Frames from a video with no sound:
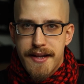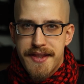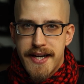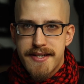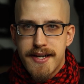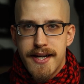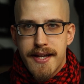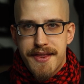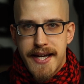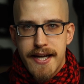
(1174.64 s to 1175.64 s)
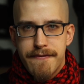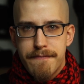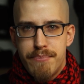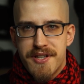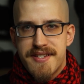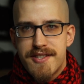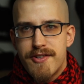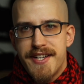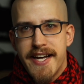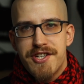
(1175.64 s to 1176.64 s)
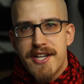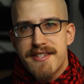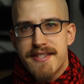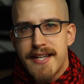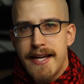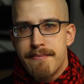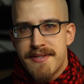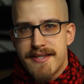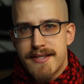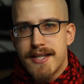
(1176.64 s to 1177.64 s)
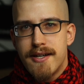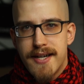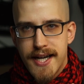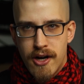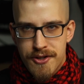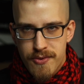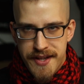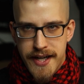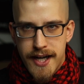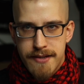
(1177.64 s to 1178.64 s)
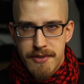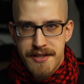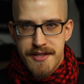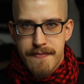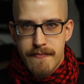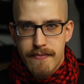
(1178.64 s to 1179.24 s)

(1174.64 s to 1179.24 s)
that they have put strategic seams onto the garment,